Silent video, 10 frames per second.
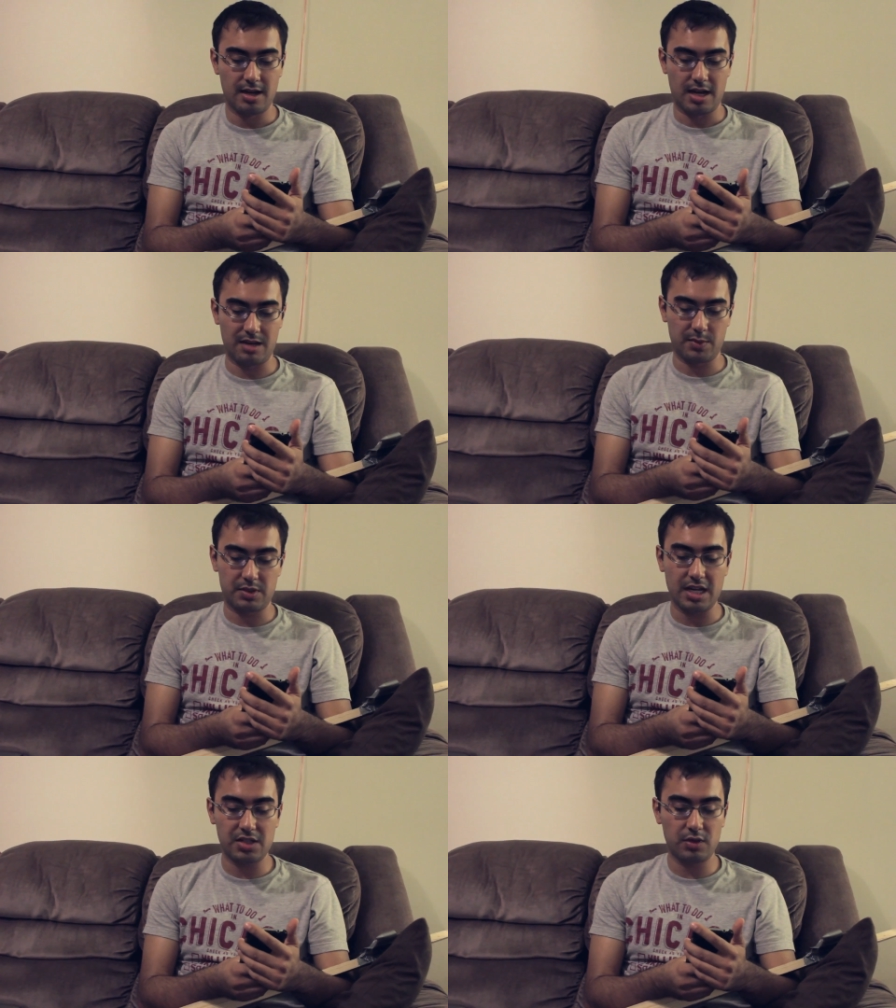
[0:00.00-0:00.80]
I am
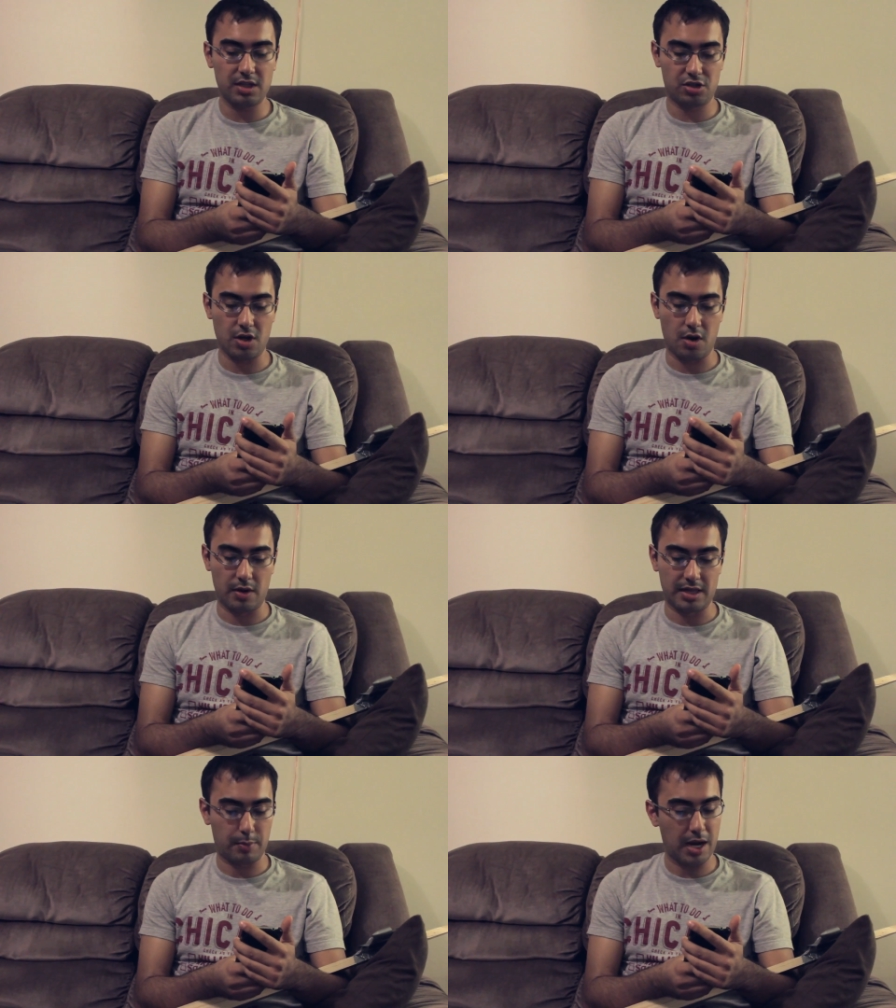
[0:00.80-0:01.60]
obsessed with this show,
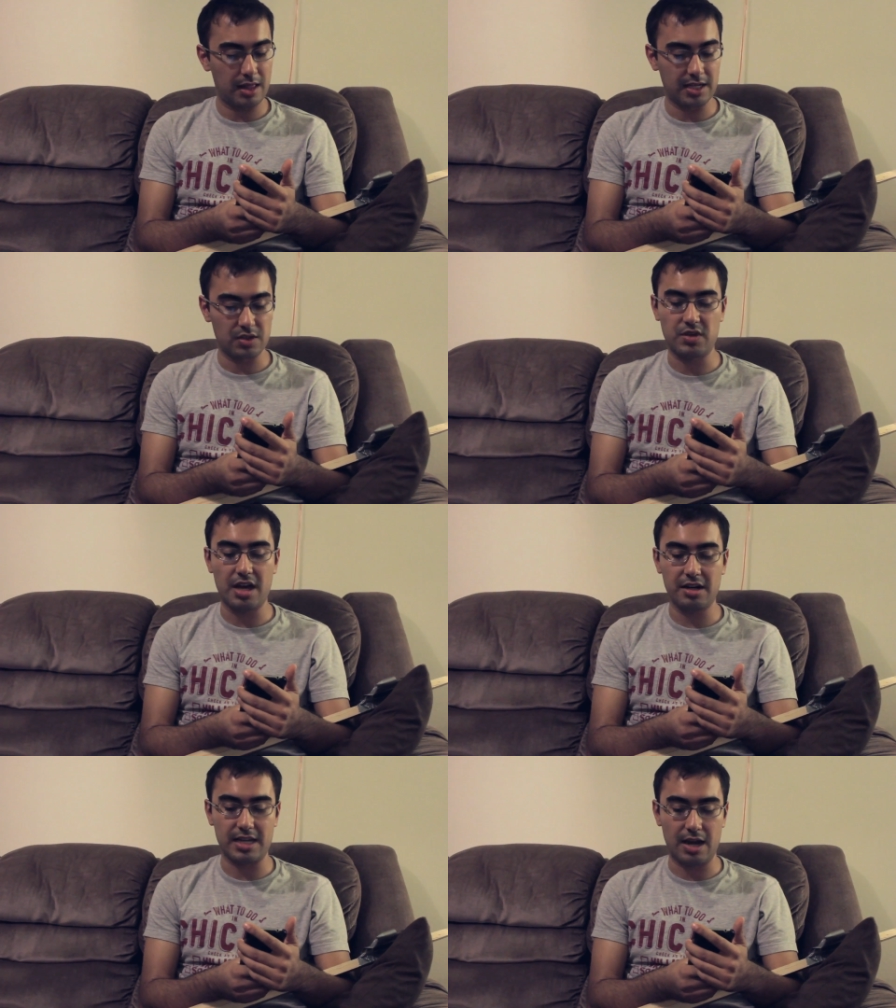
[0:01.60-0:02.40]
and the pilot is
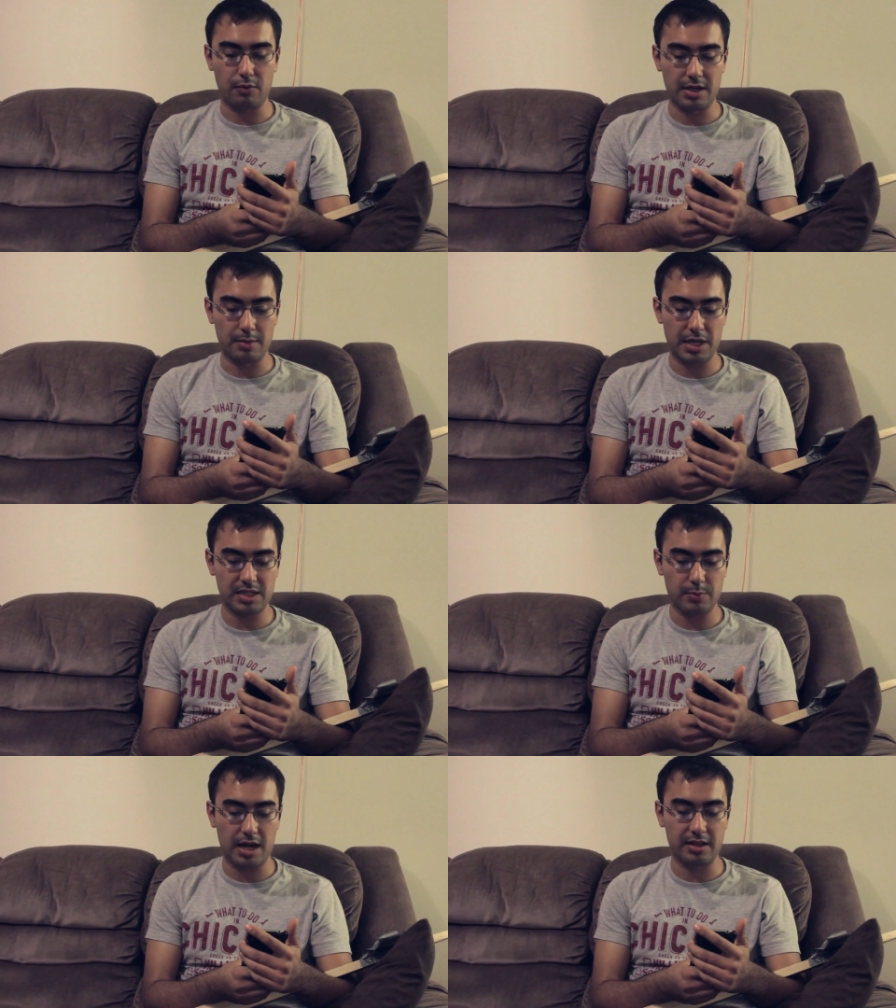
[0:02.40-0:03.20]
without a doubt one of the
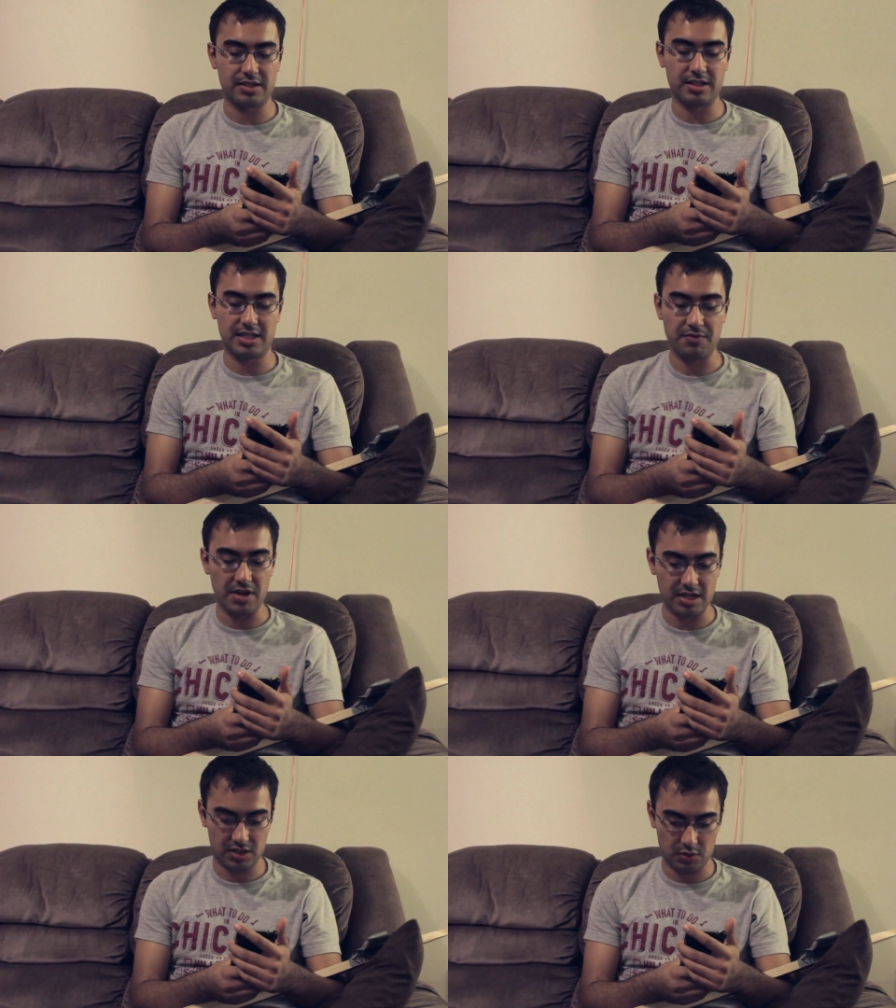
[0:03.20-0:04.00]
best pilots in T V
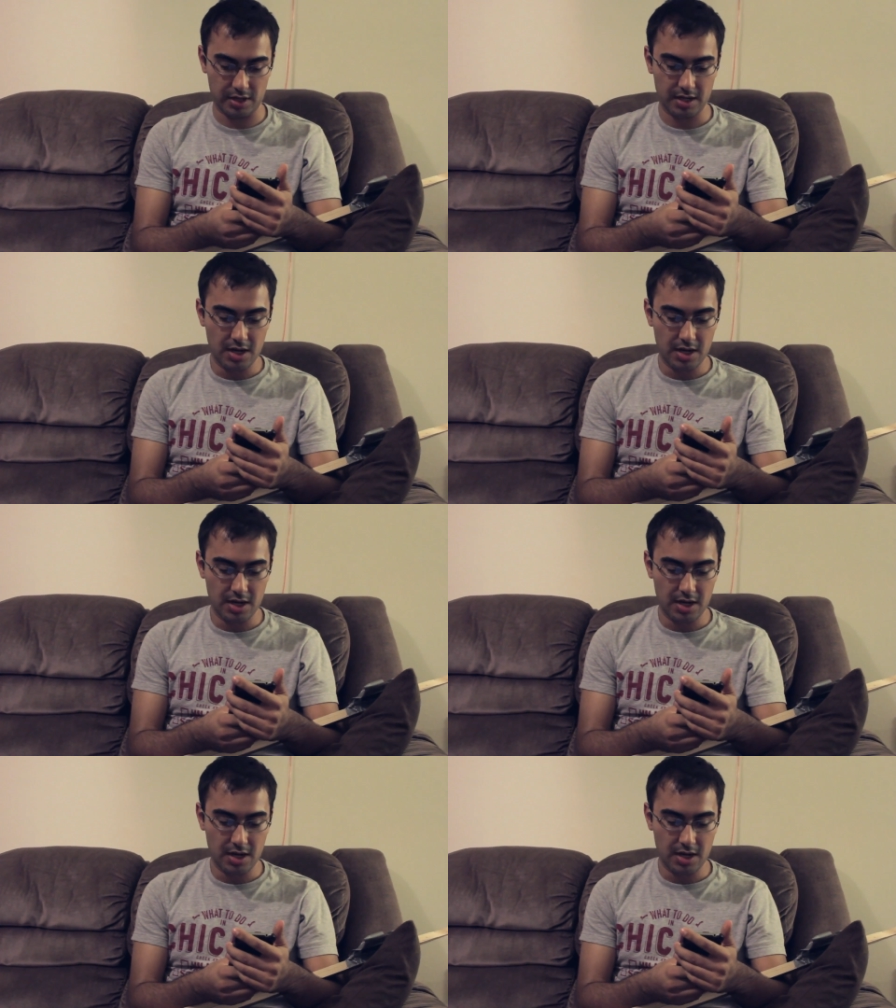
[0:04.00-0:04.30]
history,